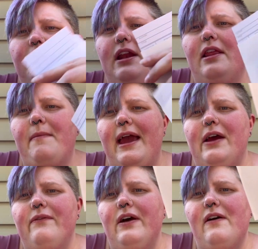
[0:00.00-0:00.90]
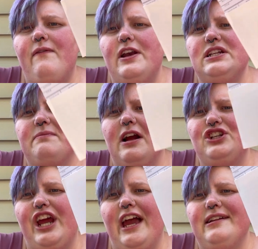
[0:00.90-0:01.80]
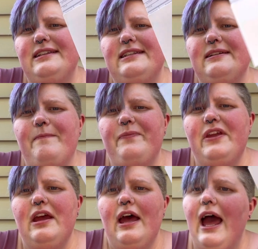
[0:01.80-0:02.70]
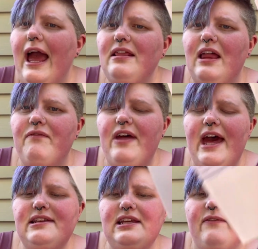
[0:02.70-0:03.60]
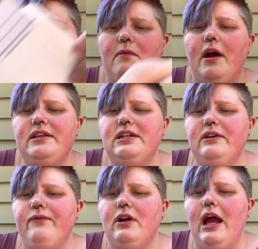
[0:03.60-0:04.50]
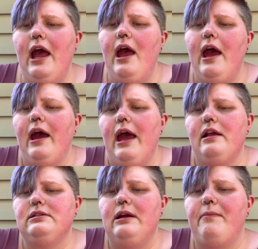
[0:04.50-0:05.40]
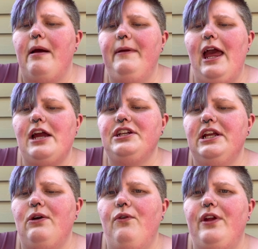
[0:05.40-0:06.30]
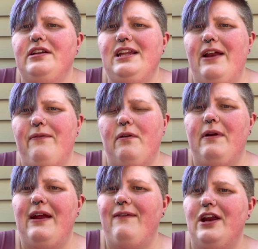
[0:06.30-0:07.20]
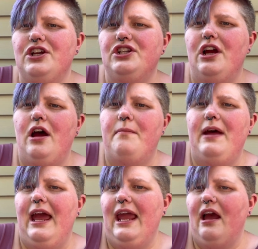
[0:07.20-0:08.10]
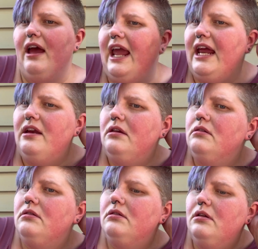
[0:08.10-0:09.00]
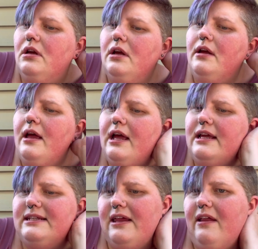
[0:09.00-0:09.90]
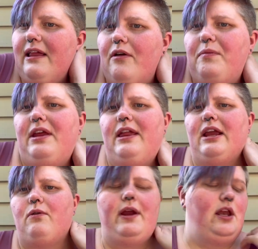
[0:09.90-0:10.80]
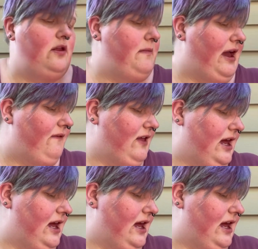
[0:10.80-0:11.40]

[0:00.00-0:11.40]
it on the back of a finished project. I love that if I want to, so I'm probably actually going to hold on to that for when I finish a Hade, as I think that would be like great on the back of